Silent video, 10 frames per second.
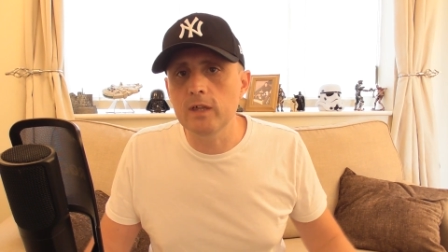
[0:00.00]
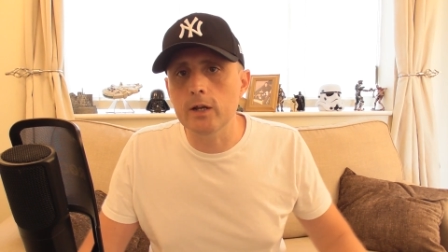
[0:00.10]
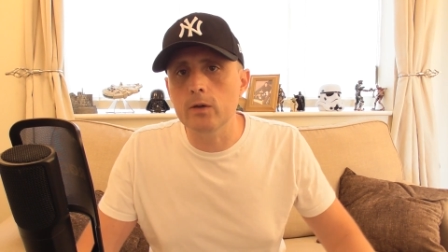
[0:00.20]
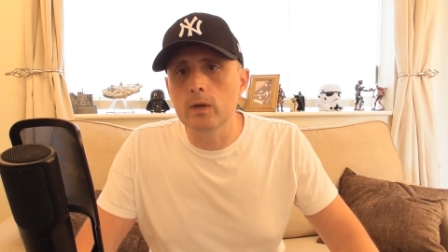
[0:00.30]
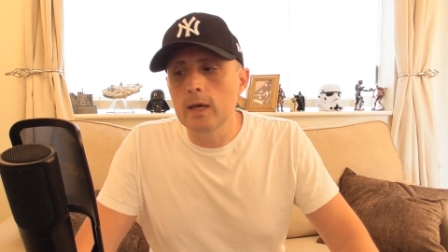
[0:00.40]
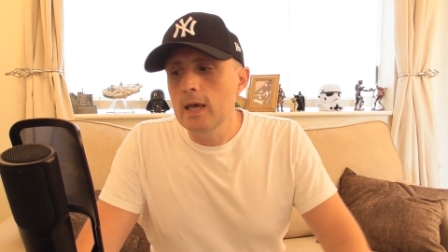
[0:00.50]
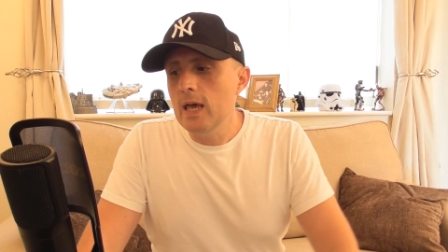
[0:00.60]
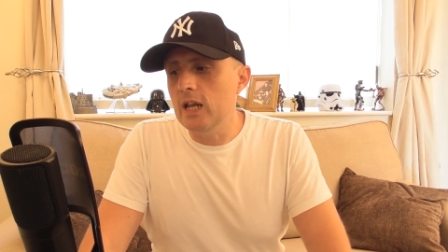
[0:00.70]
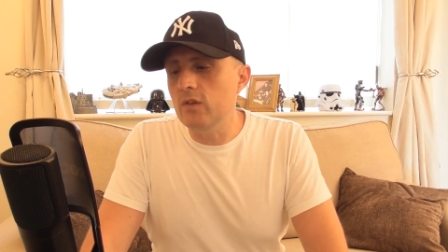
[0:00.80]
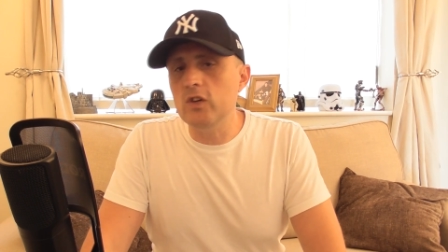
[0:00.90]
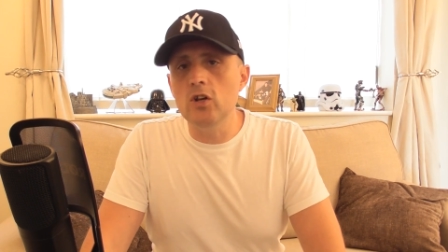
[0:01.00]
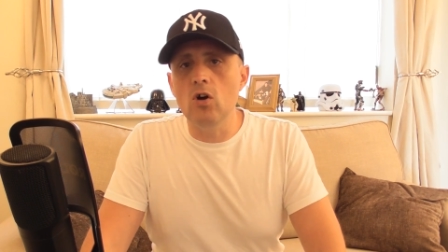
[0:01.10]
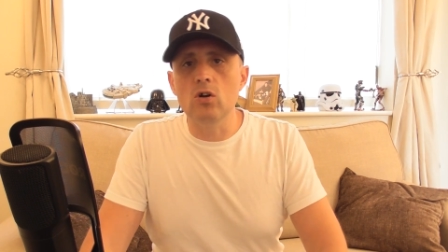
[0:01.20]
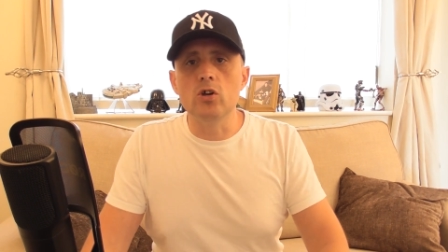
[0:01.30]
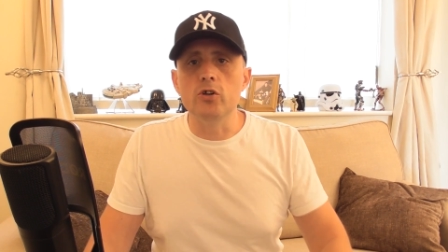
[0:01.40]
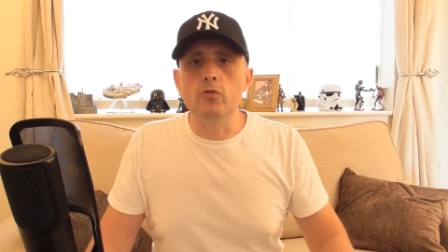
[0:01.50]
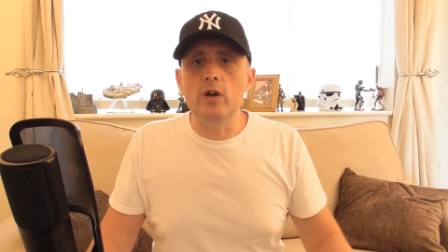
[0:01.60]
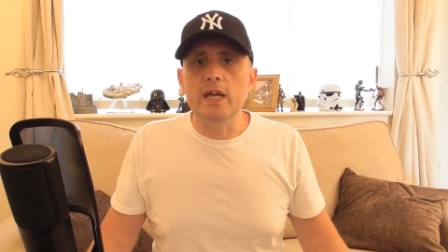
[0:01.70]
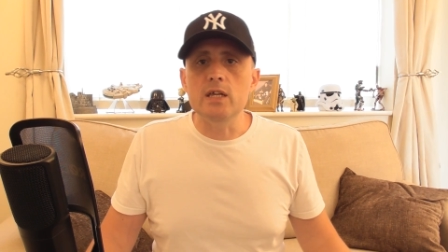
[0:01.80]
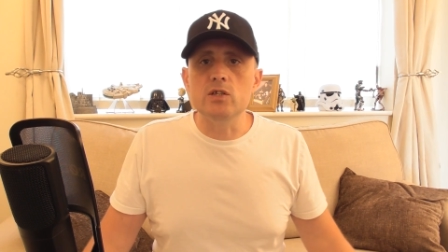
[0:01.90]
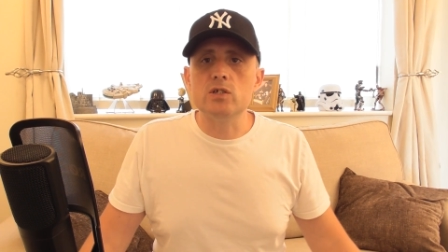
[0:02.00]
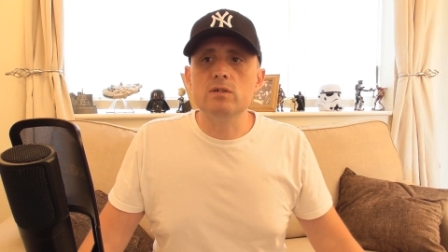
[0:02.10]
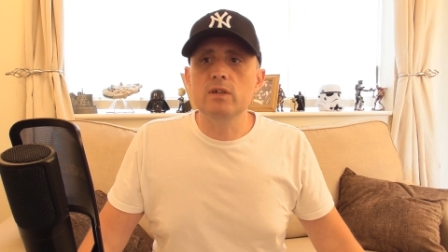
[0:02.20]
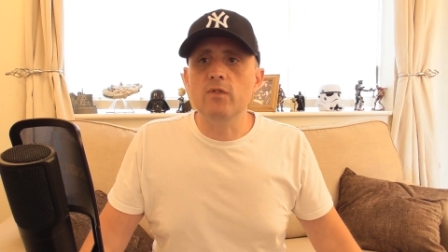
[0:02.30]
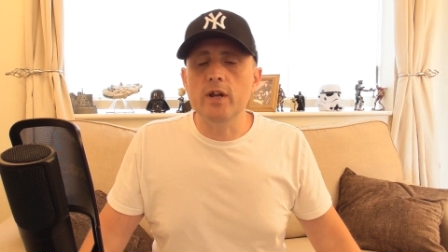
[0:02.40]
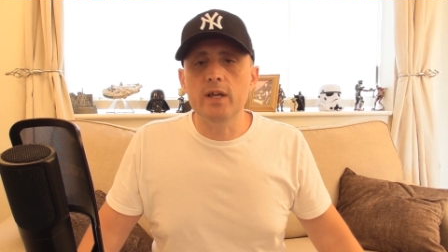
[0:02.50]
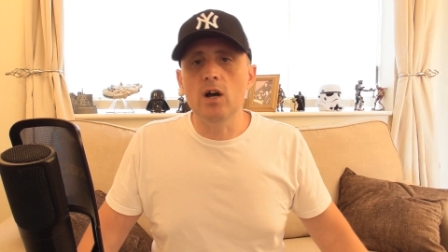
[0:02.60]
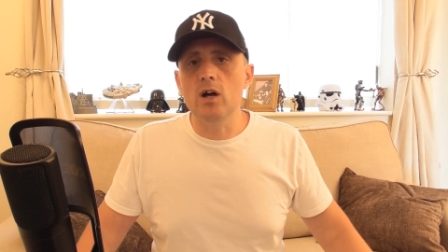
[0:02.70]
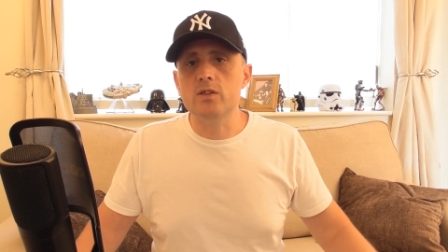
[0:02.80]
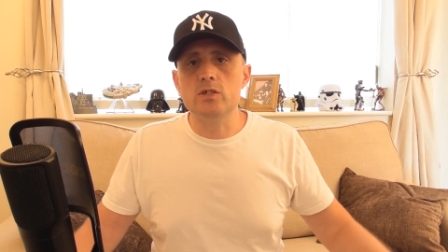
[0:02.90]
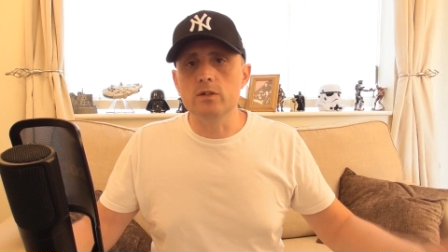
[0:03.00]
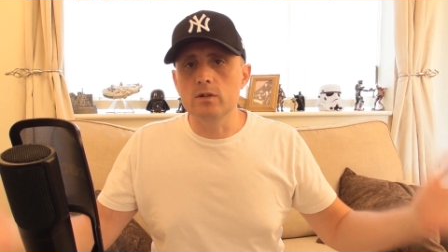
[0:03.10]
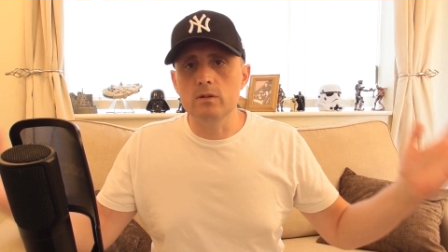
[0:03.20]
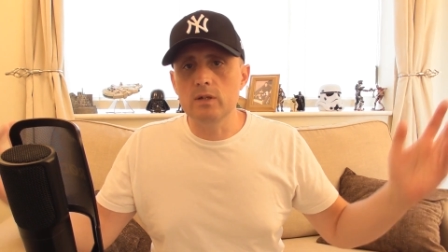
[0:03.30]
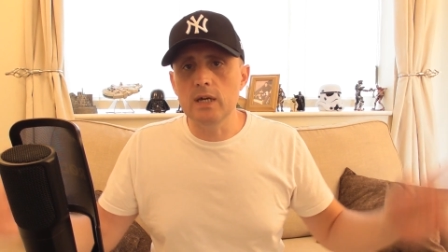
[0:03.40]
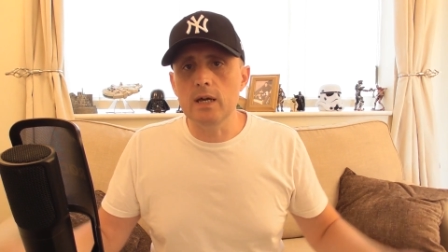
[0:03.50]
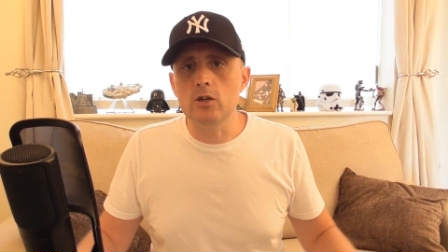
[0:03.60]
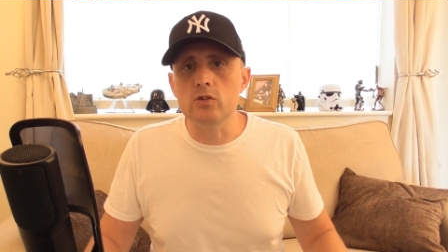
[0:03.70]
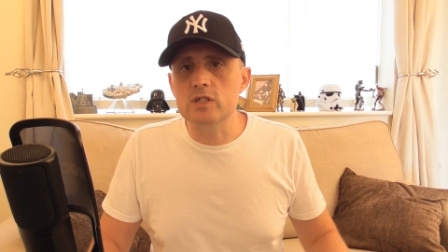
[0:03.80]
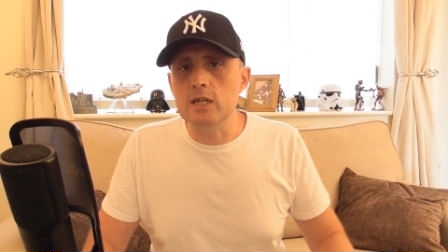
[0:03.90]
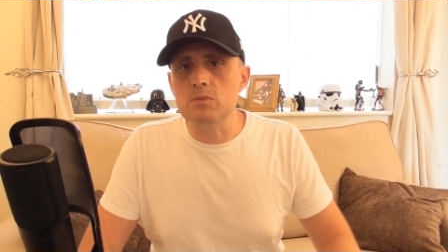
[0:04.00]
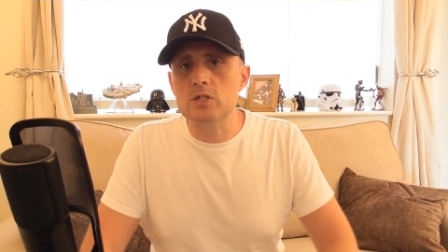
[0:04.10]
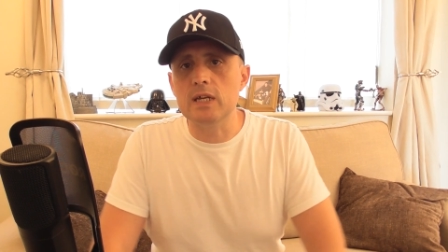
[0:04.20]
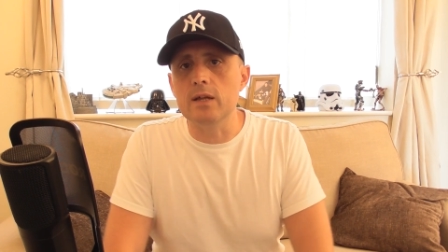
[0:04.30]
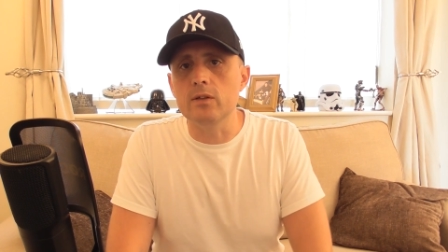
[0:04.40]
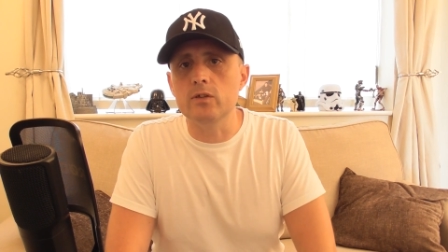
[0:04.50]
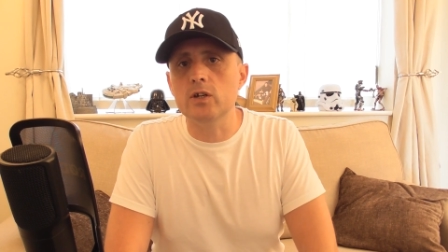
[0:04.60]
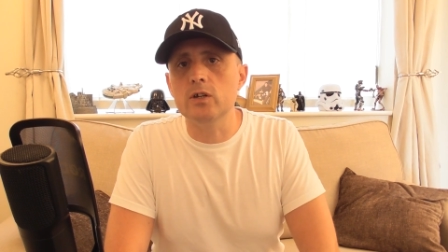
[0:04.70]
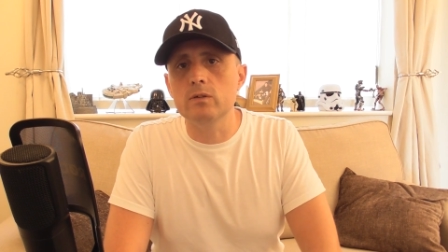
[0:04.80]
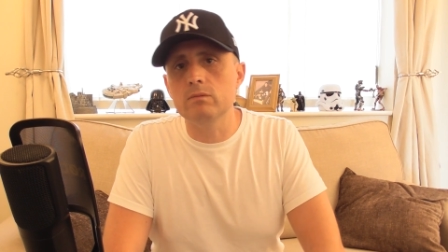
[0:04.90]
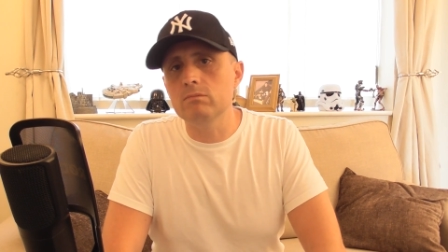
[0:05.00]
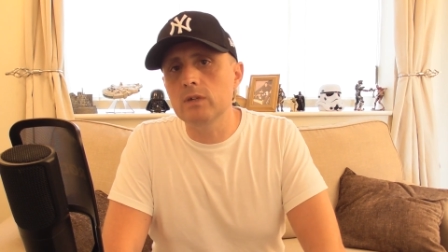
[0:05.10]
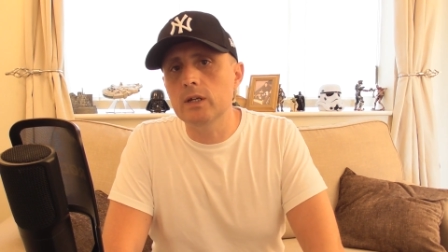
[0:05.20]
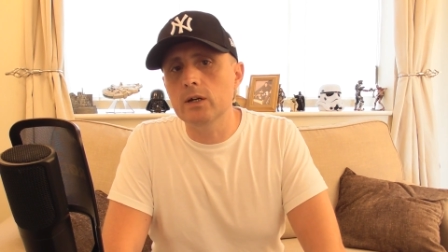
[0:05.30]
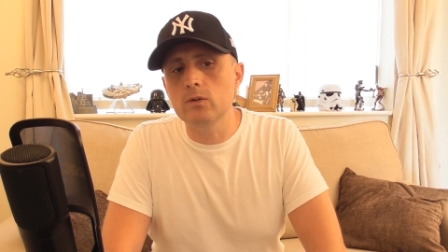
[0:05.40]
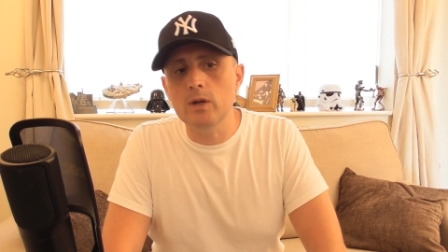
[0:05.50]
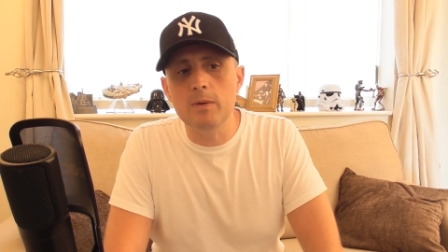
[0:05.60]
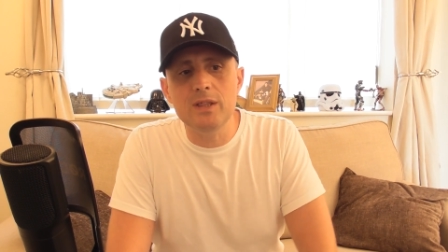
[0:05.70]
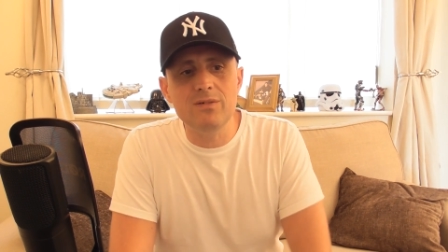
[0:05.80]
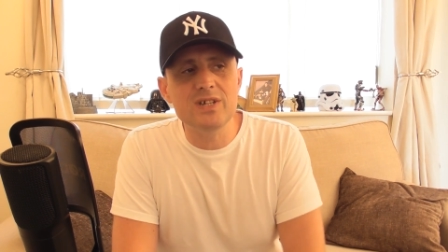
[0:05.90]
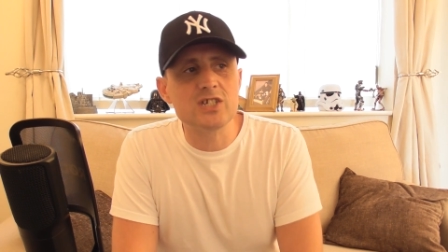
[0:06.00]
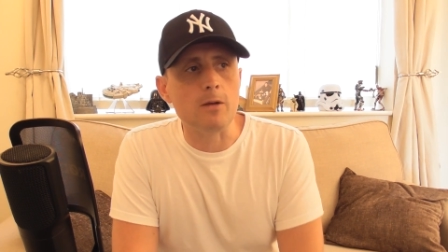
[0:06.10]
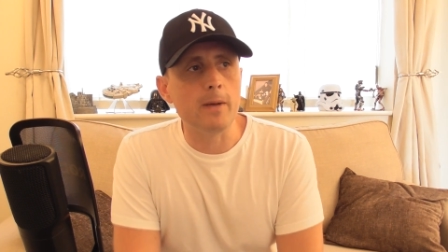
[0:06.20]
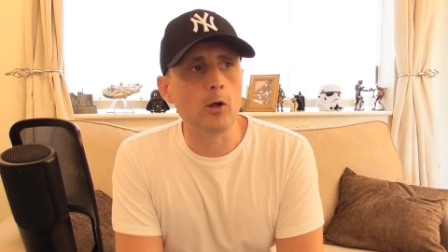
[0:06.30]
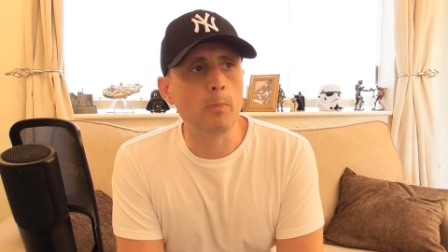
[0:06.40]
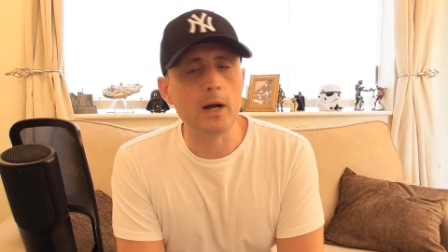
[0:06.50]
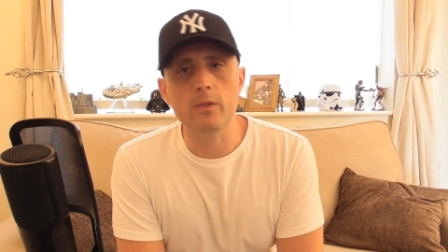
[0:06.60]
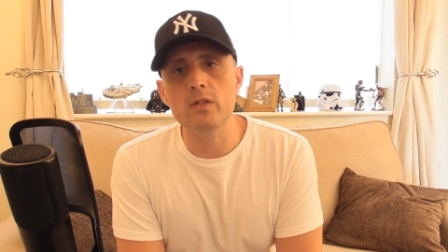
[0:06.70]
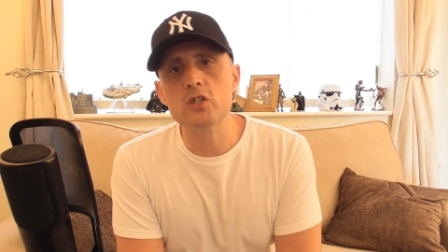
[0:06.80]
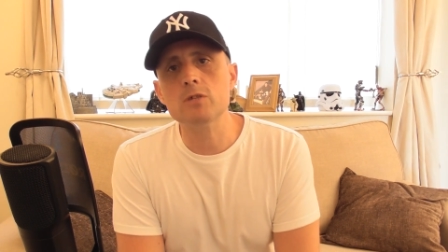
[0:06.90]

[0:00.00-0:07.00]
you know, and if you're not good at raids, you find it hard to get good teams together that can, you know, I mean, there is some help out there.